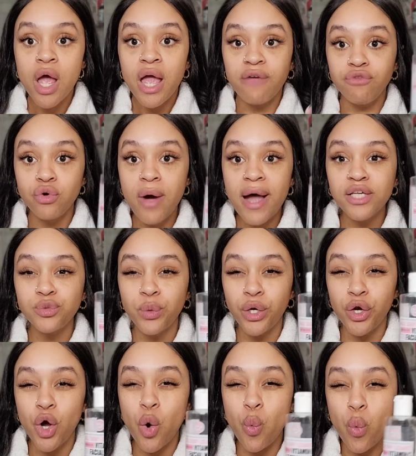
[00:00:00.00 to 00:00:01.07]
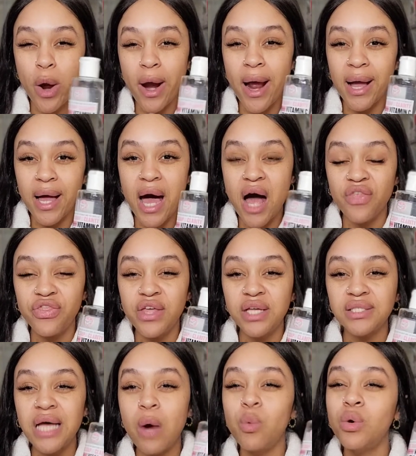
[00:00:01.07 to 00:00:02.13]
If you guys want to know where I got
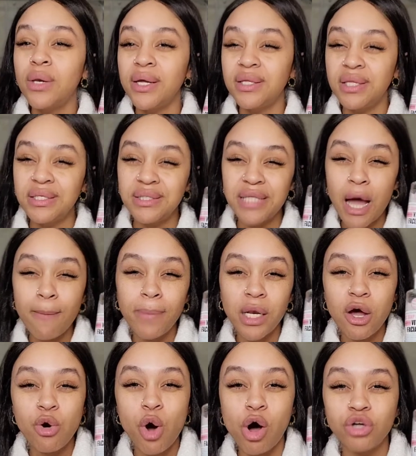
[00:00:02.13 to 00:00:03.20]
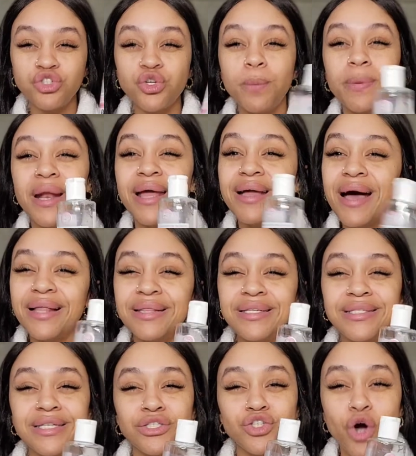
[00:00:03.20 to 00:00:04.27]
this, I will link this down below also, but I got
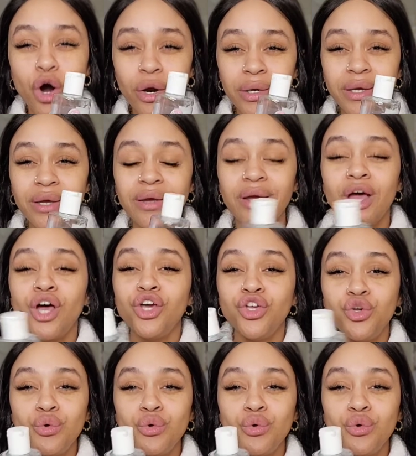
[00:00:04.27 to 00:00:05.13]
this in Target.